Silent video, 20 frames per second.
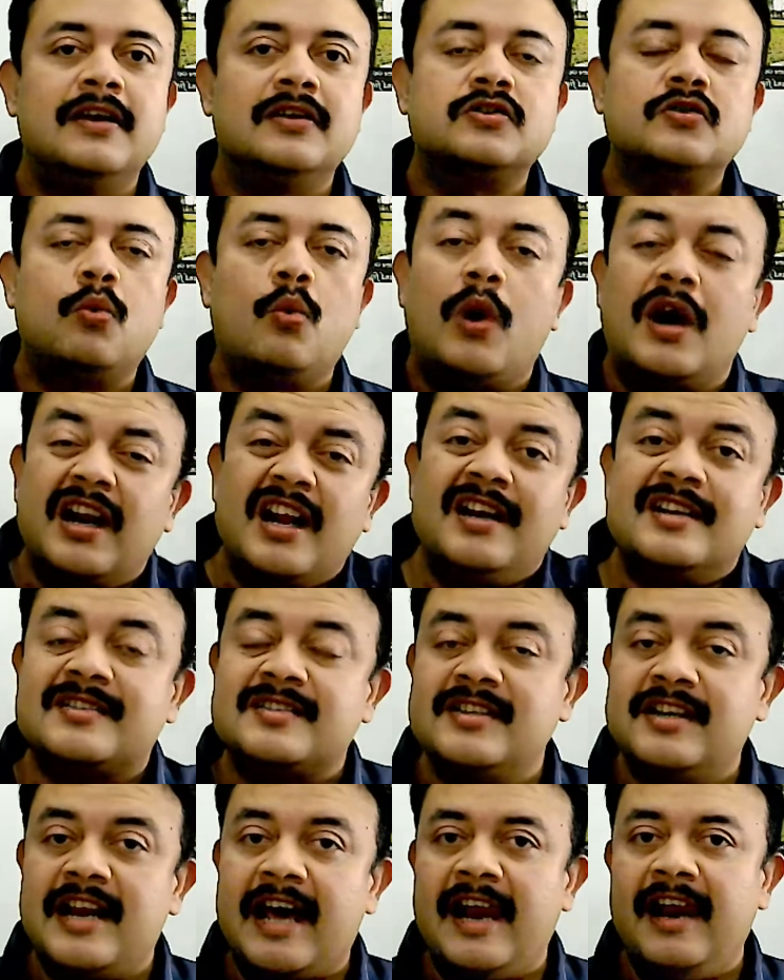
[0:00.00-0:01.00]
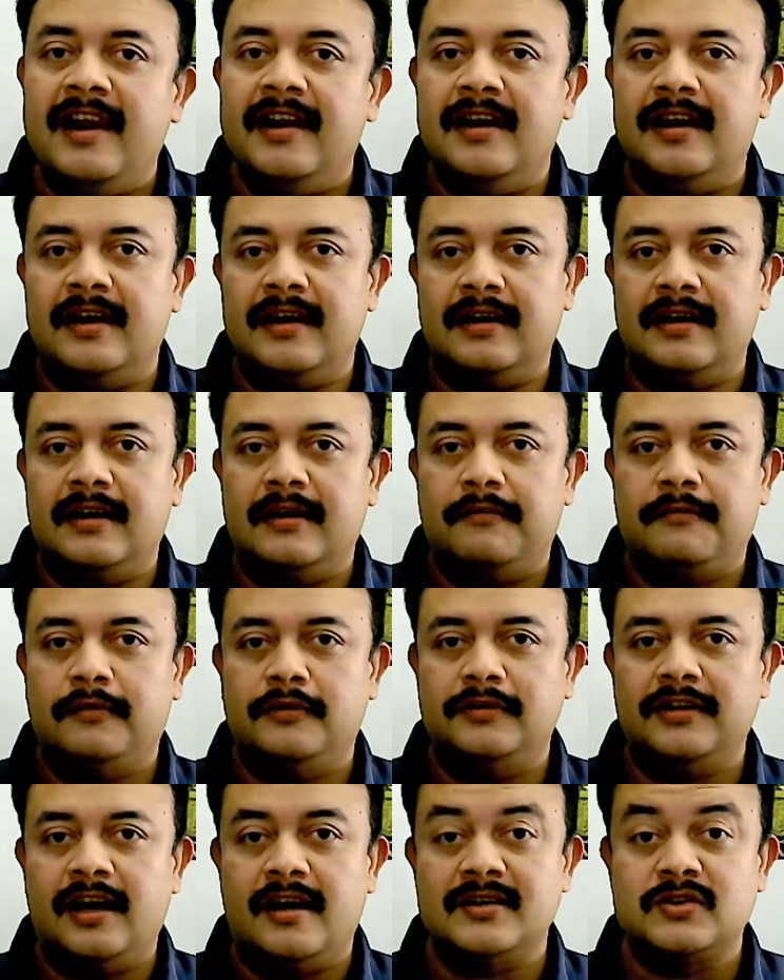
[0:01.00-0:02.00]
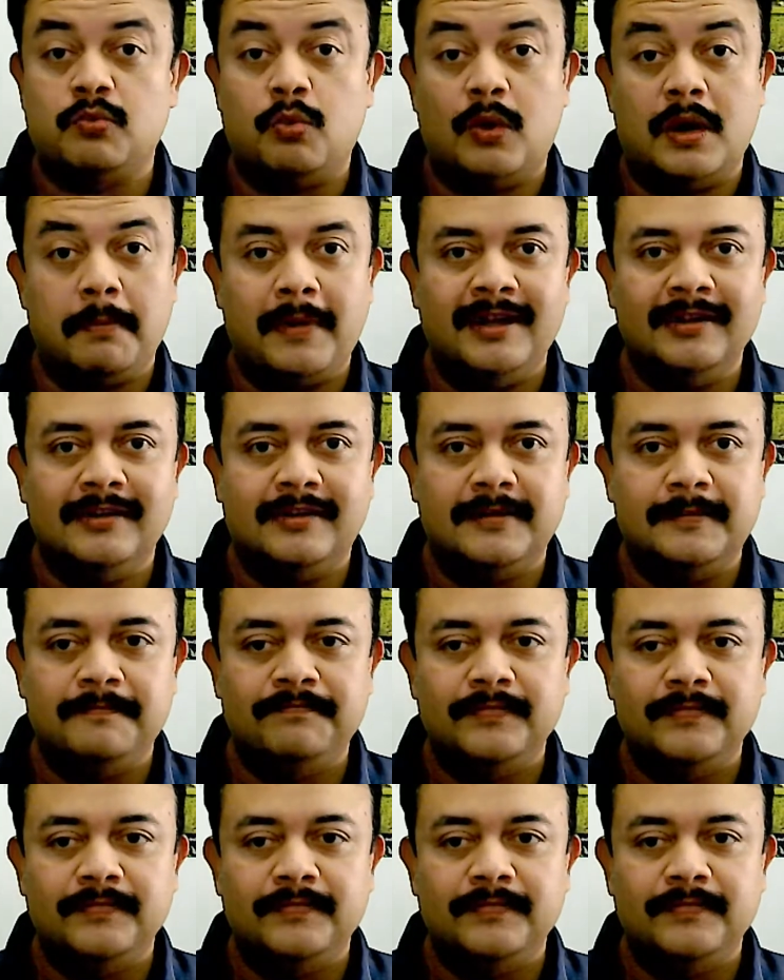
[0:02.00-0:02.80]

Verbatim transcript: So what else did I learn for the last one month?